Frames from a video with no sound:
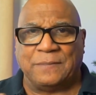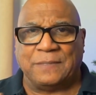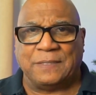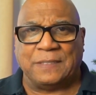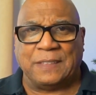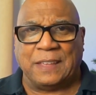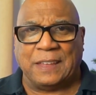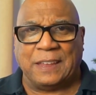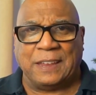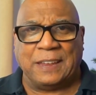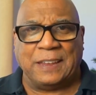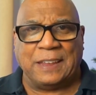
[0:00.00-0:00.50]

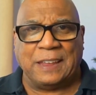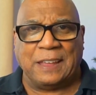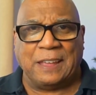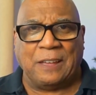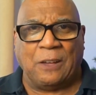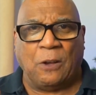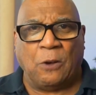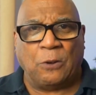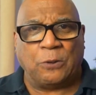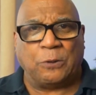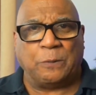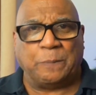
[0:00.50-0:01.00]
The
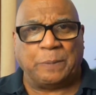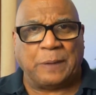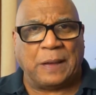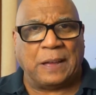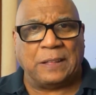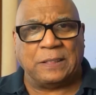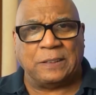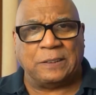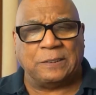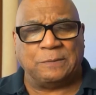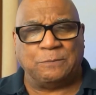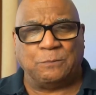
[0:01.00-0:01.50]

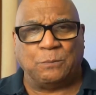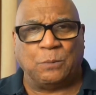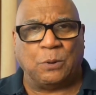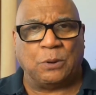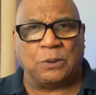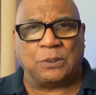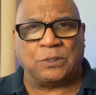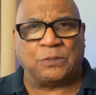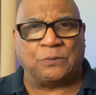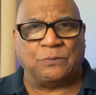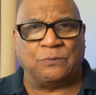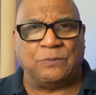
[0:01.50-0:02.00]
autopilot
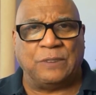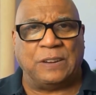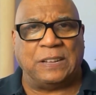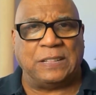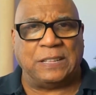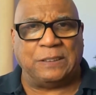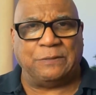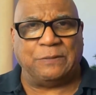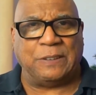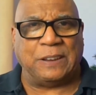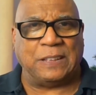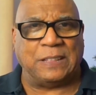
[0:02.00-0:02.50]
works
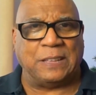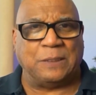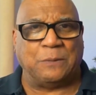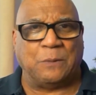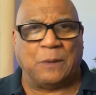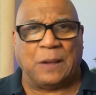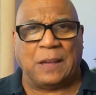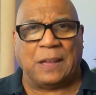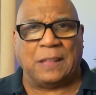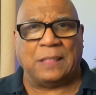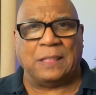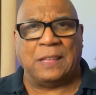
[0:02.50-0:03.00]
really, really
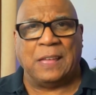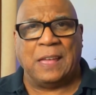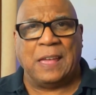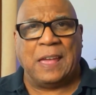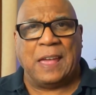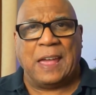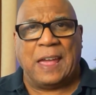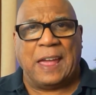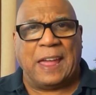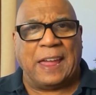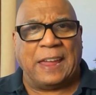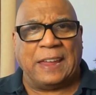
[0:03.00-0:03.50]
well.
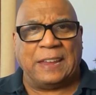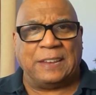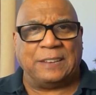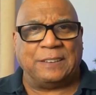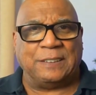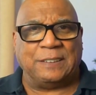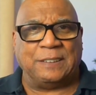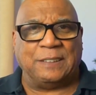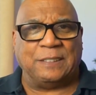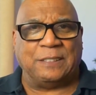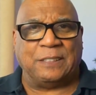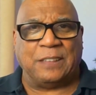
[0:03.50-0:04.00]

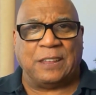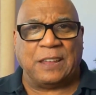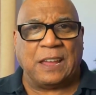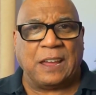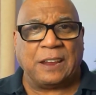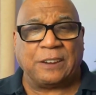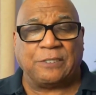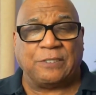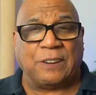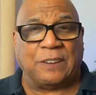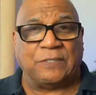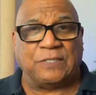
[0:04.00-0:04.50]
The
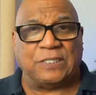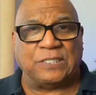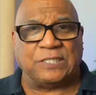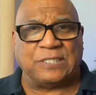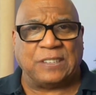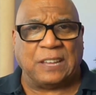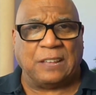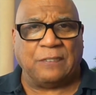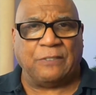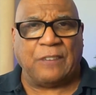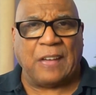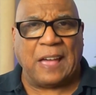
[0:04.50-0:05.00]
aircraft
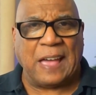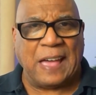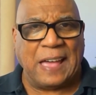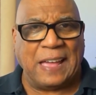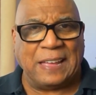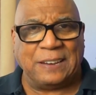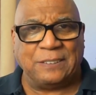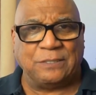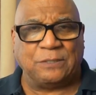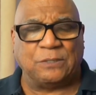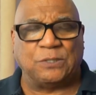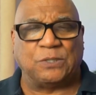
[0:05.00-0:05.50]
itself
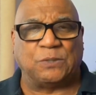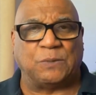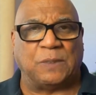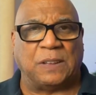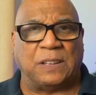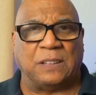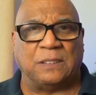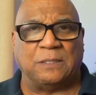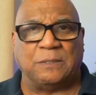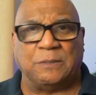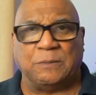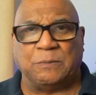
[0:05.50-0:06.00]
handles
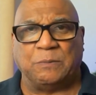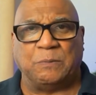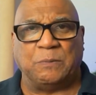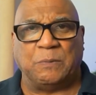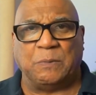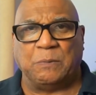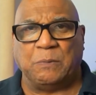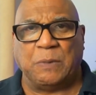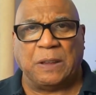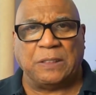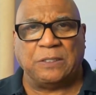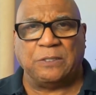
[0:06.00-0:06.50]
well,
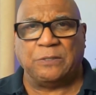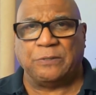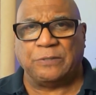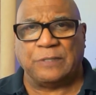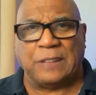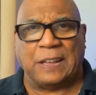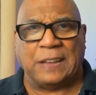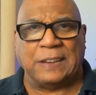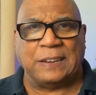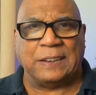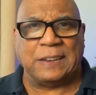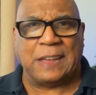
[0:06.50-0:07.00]
whether you
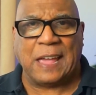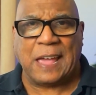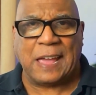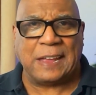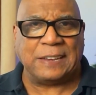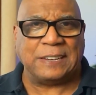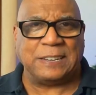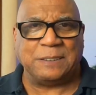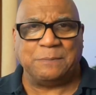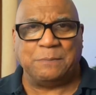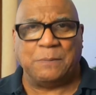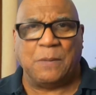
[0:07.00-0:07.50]
fly it in
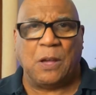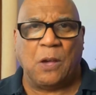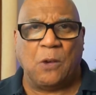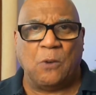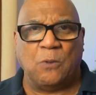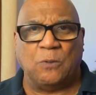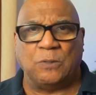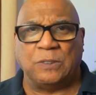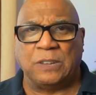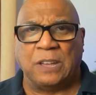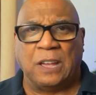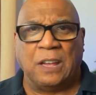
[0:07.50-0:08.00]
heading
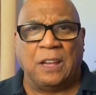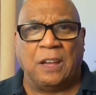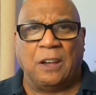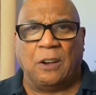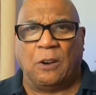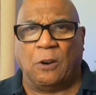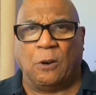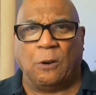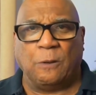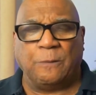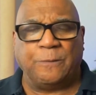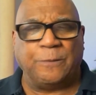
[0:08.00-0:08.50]
mode
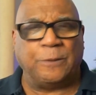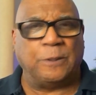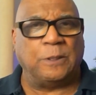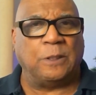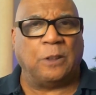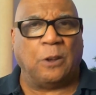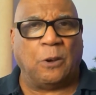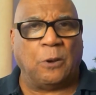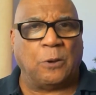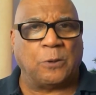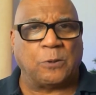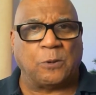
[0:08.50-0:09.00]
or full
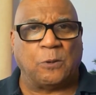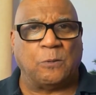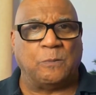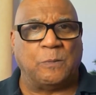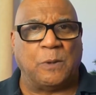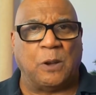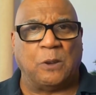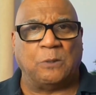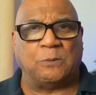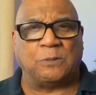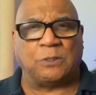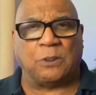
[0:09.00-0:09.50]
auto
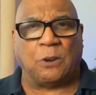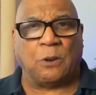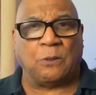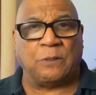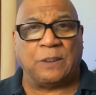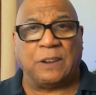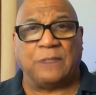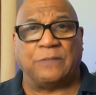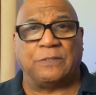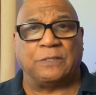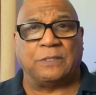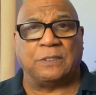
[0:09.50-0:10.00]
mode or
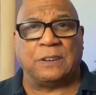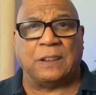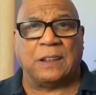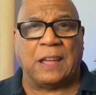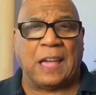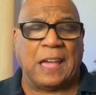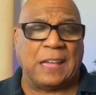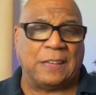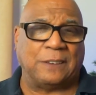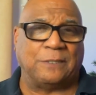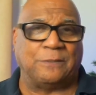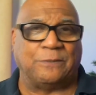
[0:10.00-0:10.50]
even
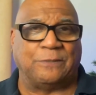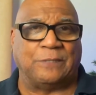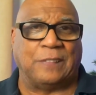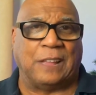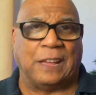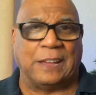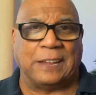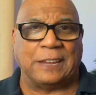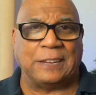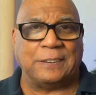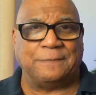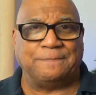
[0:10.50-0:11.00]
hand
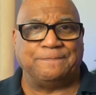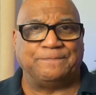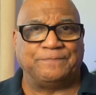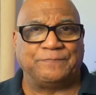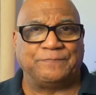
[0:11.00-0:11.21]
flying.